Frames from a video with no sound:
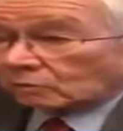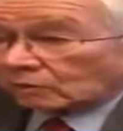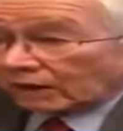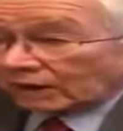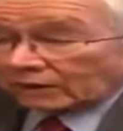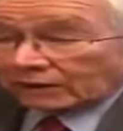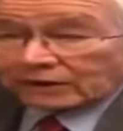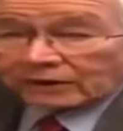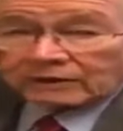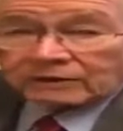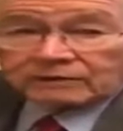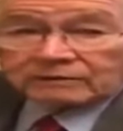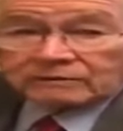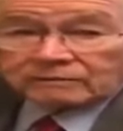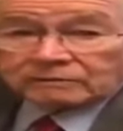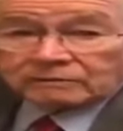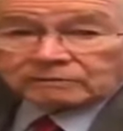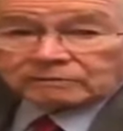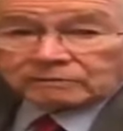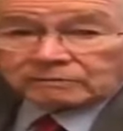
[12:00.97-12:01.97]
while they
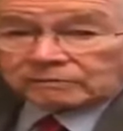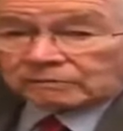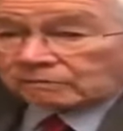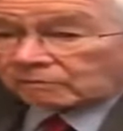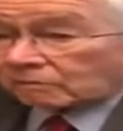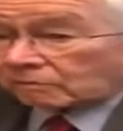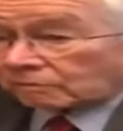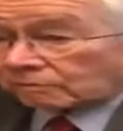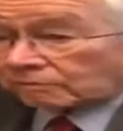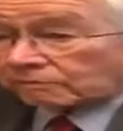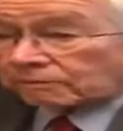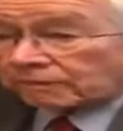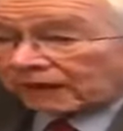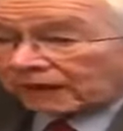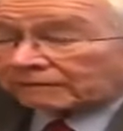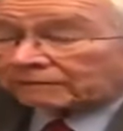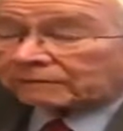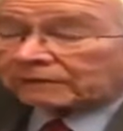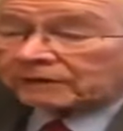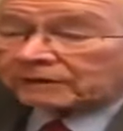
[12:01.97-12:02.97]

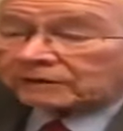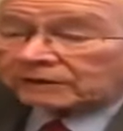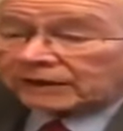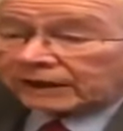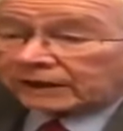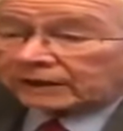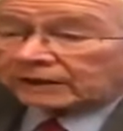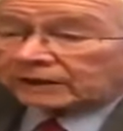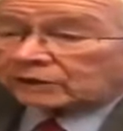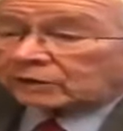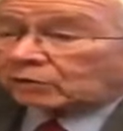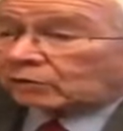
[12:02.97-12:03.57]
have been getting